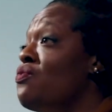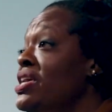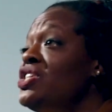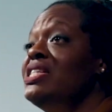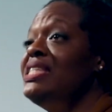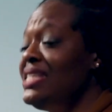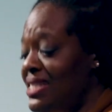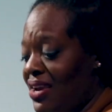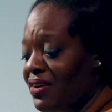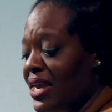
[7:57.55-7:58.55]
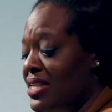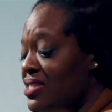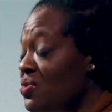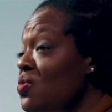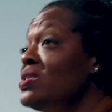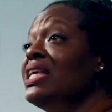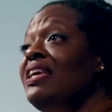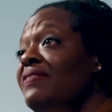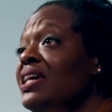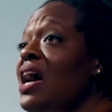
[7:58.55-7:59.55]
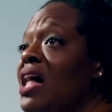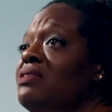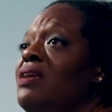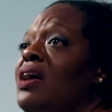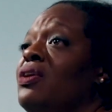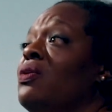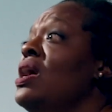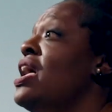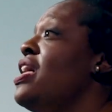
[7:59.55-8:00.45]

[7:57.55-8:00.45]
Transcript: racially desegregated schools, and even in Colorado,